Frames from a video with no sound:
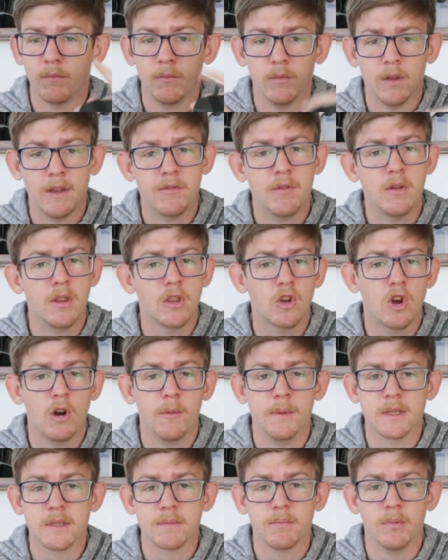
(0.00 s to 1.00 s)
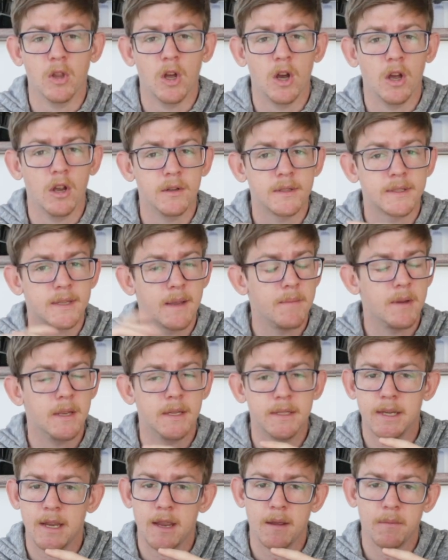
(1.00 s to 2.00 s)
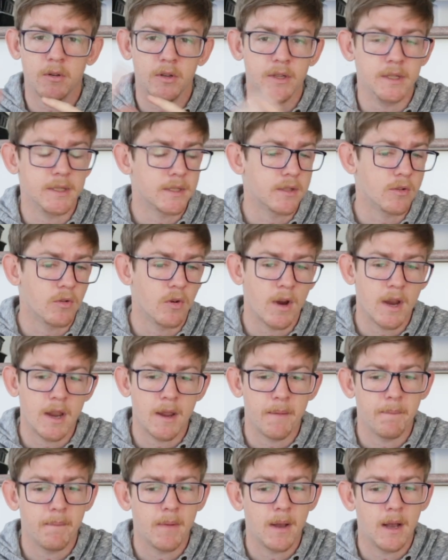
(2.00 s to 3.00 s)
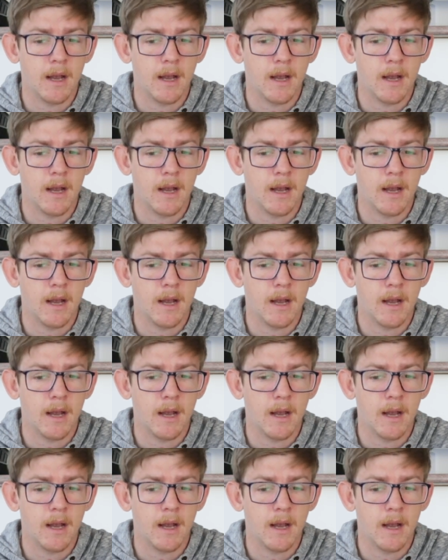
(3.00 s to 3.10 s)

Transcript: leave it in the comments below, send me a DM on Instagram.